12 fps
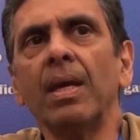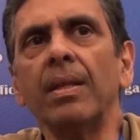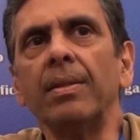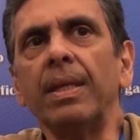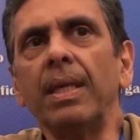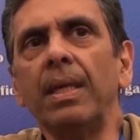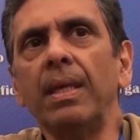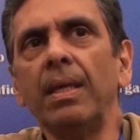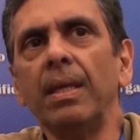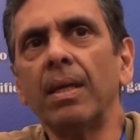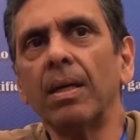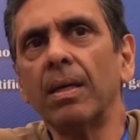
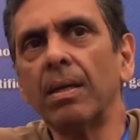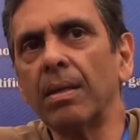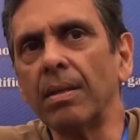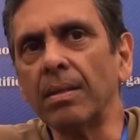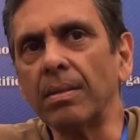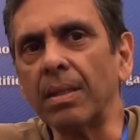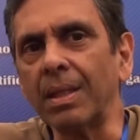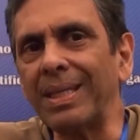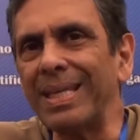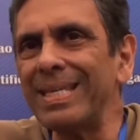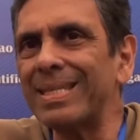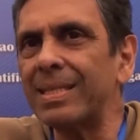the
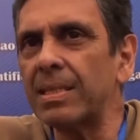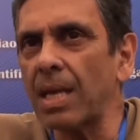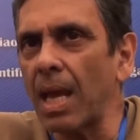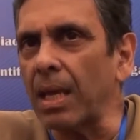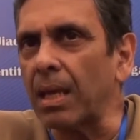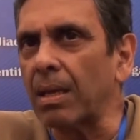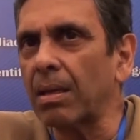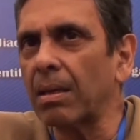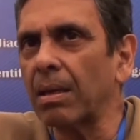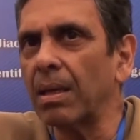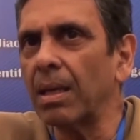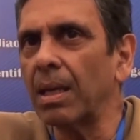key stake